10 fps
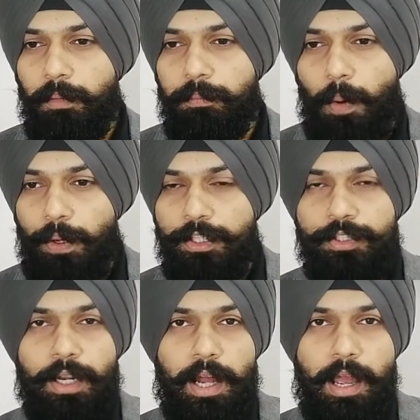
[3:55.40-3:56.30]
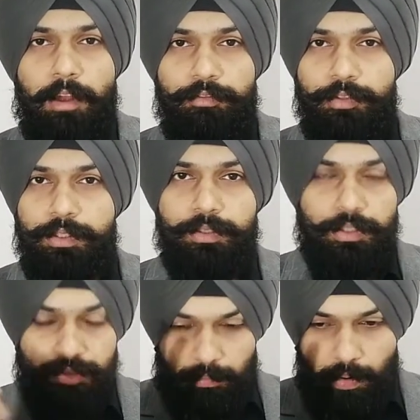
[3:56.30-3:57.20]
points that I have
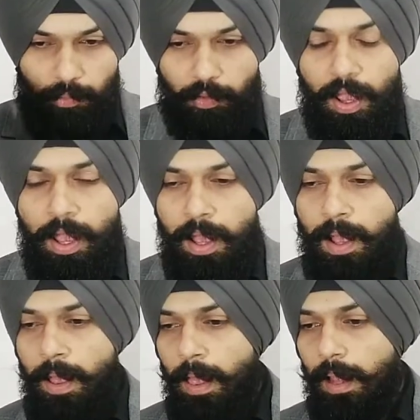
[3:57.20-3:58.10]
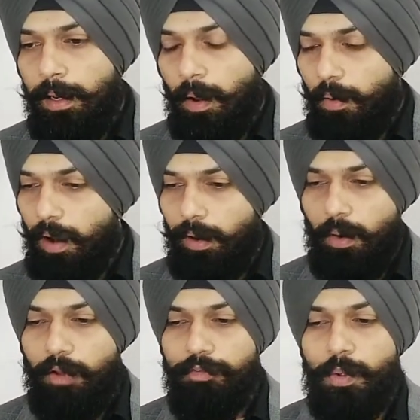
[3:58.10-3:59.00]
discussed about. Now a
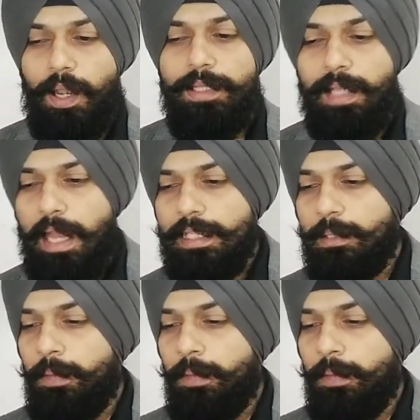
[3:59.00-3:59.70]
lot of you guys ask